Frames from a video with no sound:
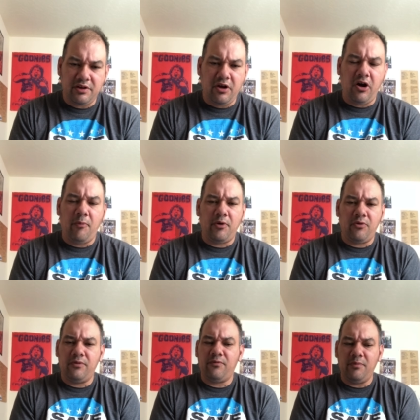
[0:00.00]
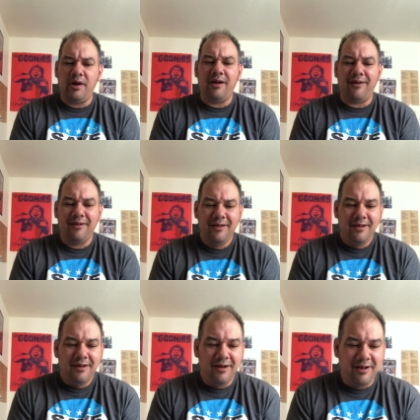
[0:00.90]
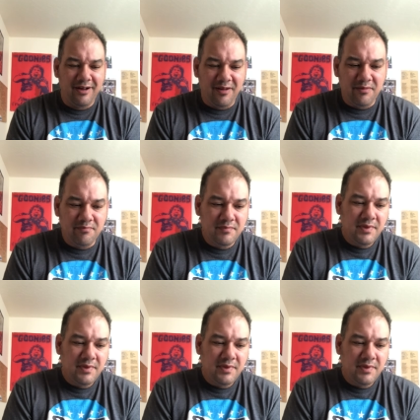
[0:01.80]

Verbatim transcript: no, I'm going to run for mayor. Um,